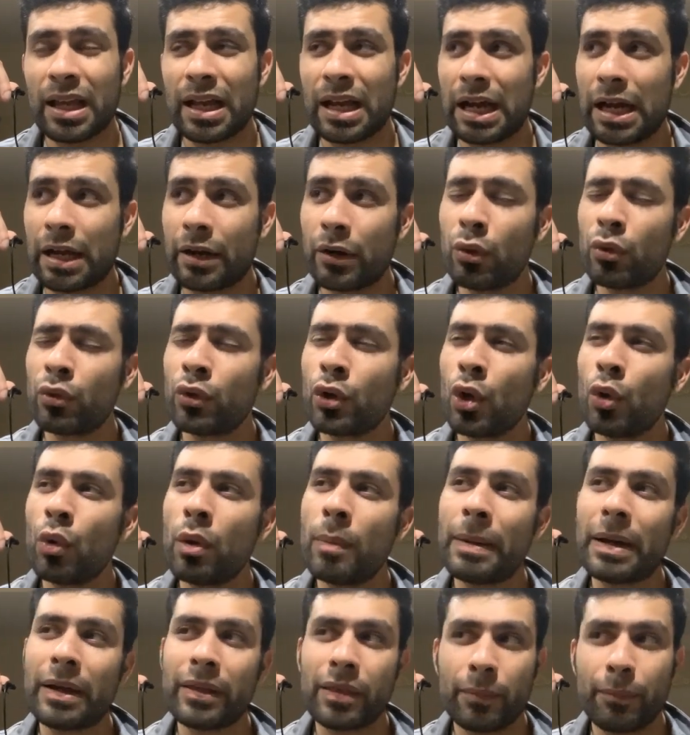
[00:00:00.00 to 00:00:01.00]
I don't know
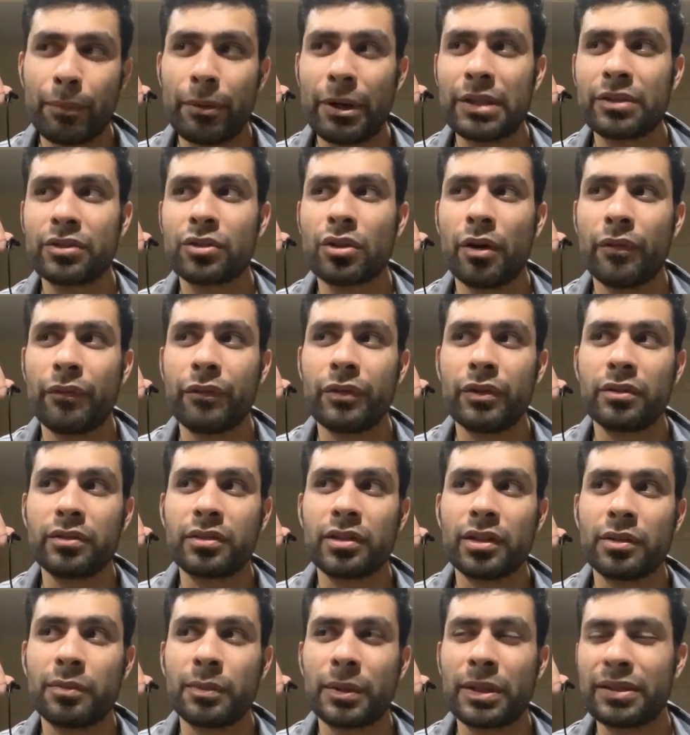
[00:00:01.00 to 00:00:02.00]
about the press
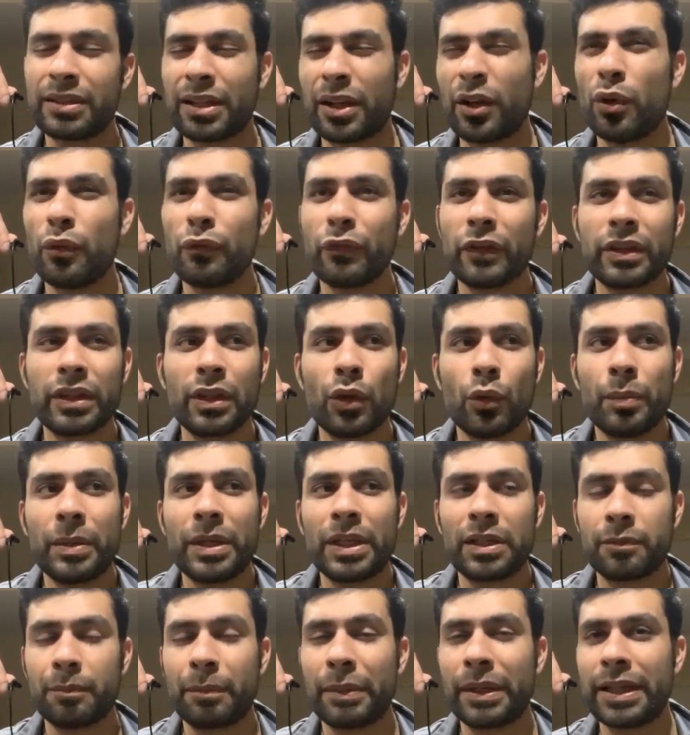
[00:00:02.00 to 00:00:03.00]
conferences because I don't think they'll be
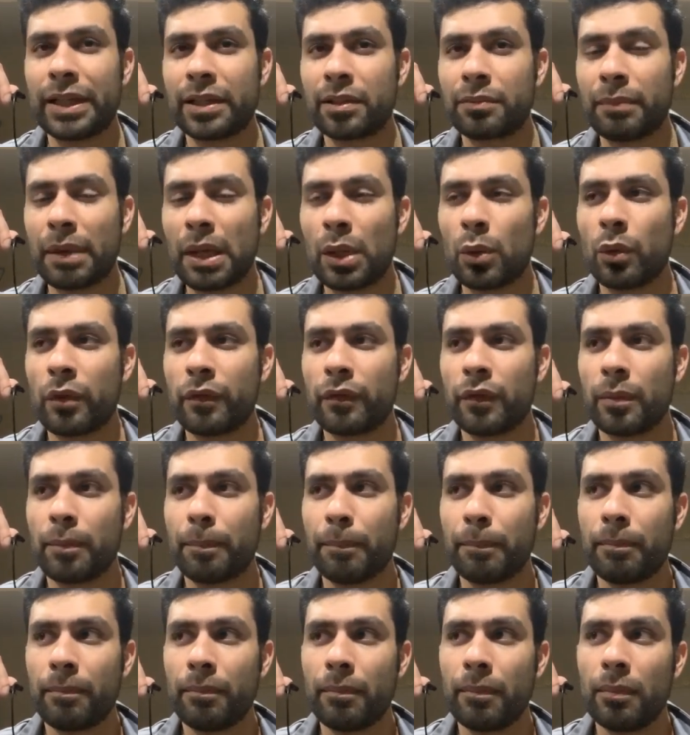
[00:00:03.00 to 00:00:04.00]
as big as
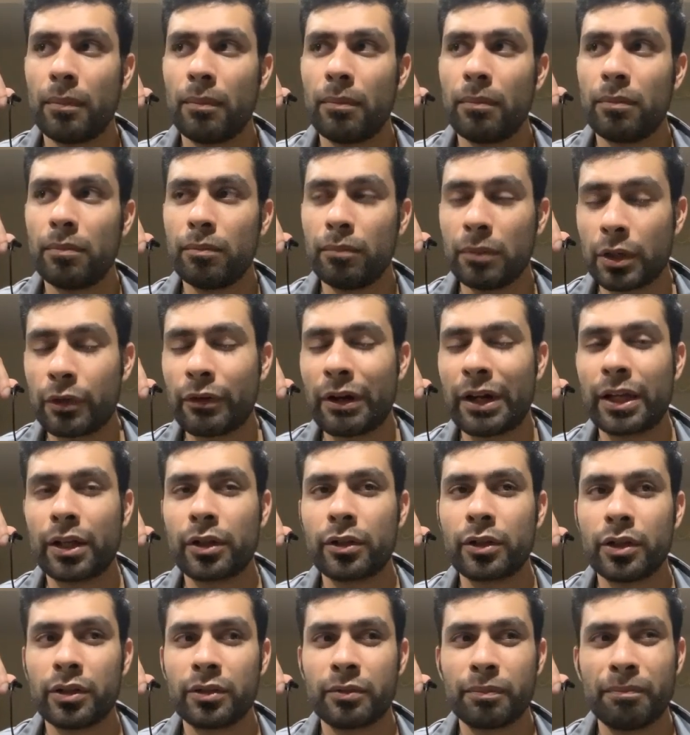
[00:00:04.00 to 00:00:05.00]
Mayweather-McGregor
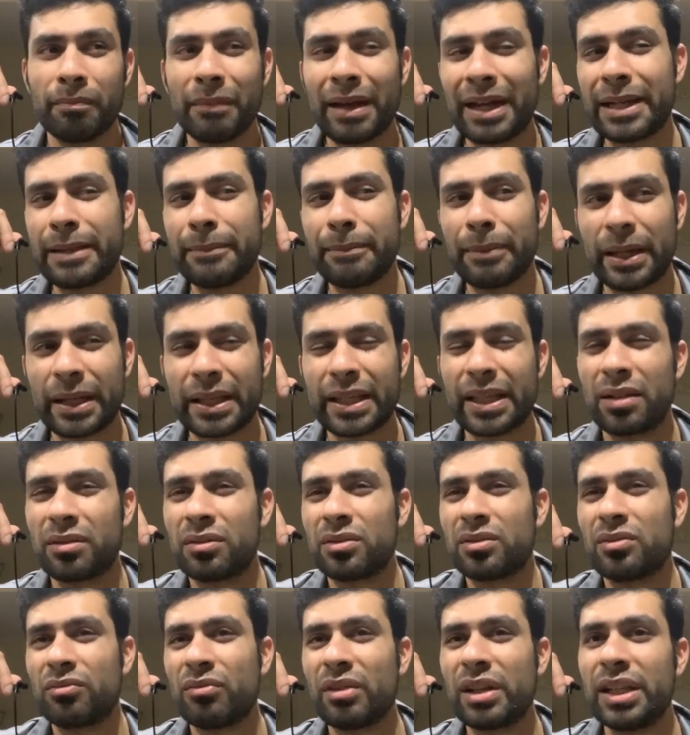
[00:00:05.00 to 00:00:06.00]
because Manny Pacquiao
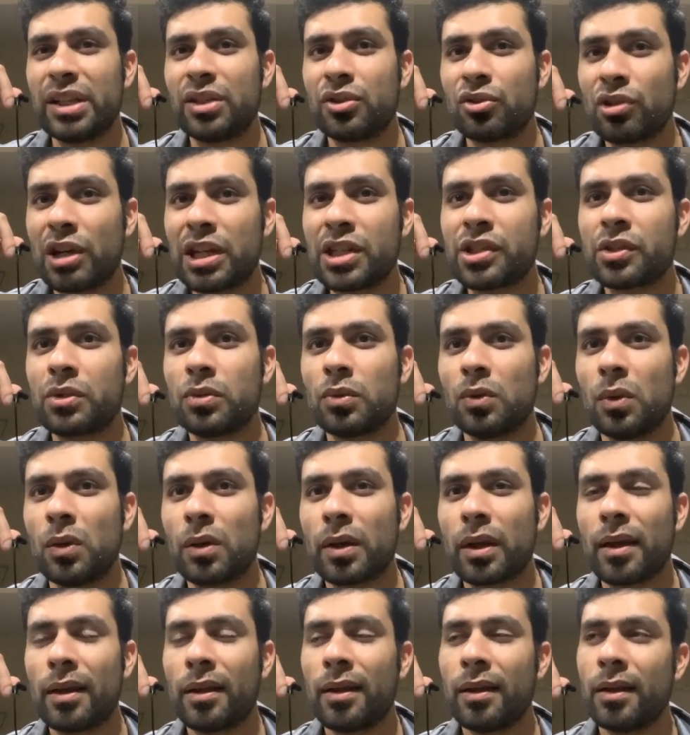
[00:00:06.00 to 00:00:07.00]
doesn't really trash
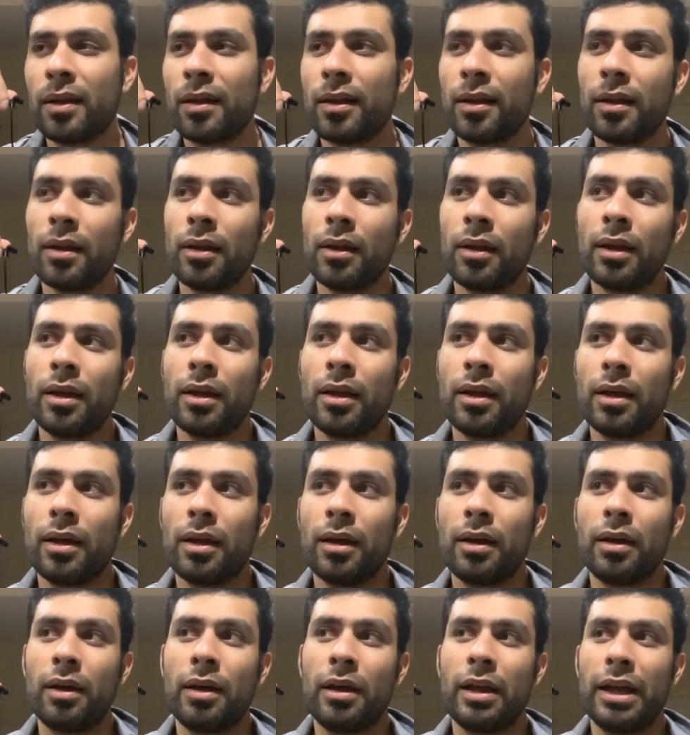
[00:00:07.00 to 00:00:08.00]
talk.
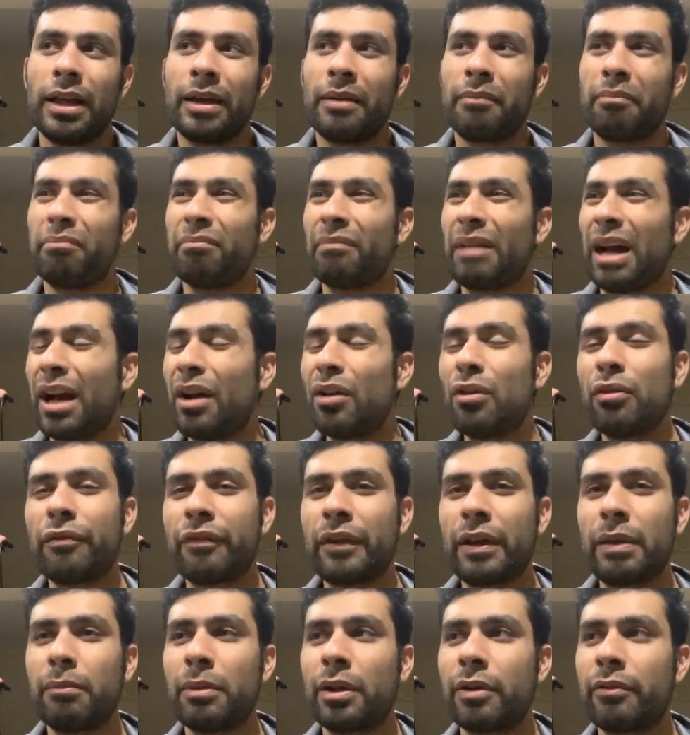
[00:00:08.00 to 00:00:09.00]
And I don't
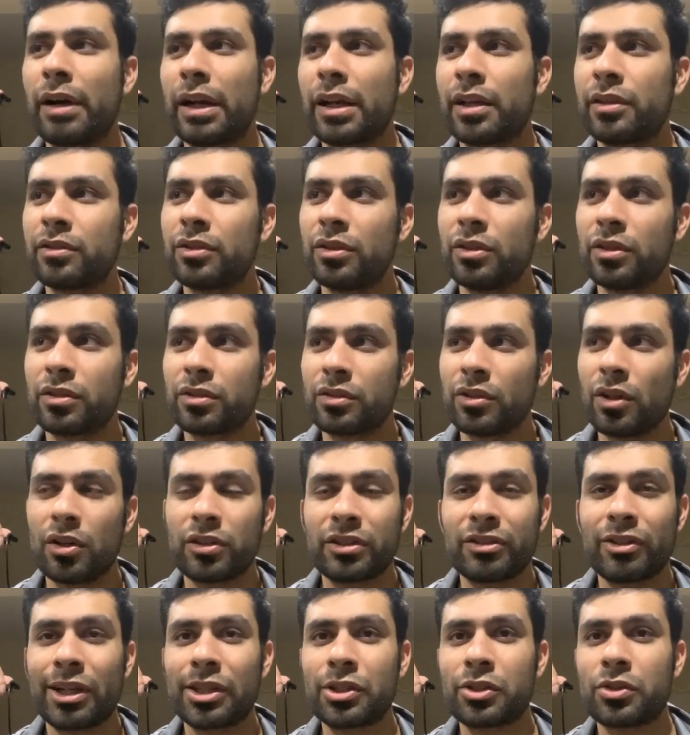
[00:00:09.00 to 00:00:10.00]
think McGregor's going to start
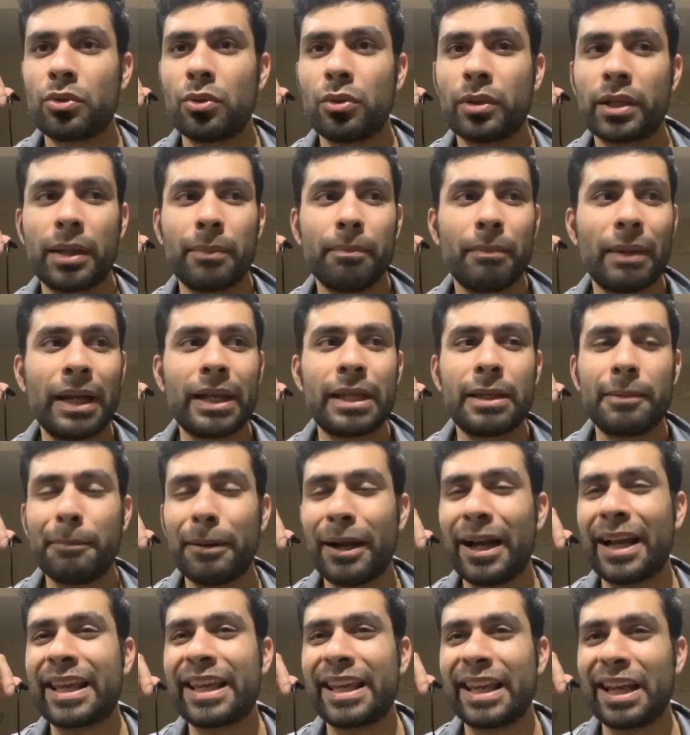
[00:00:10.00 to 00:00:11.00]
trash talking Manny
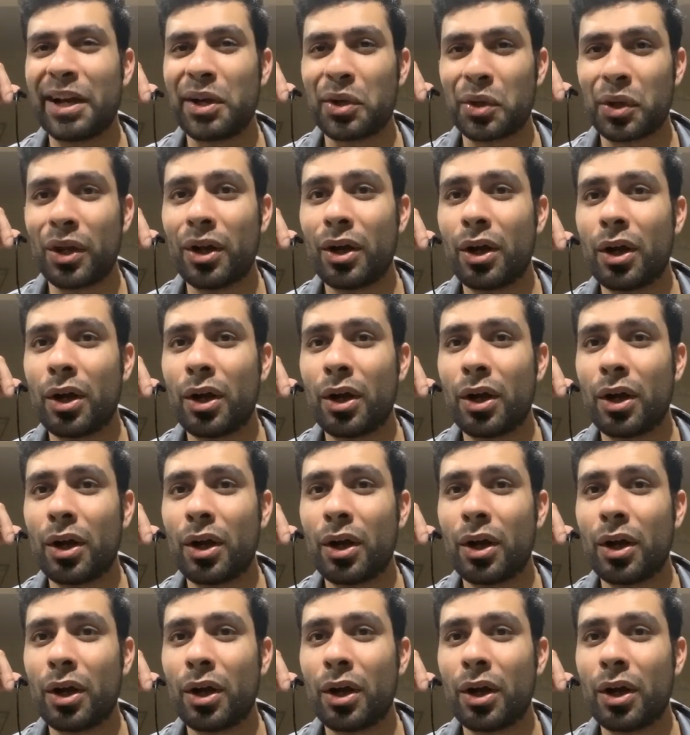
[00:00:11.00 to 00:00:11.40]
Pacquiao, you know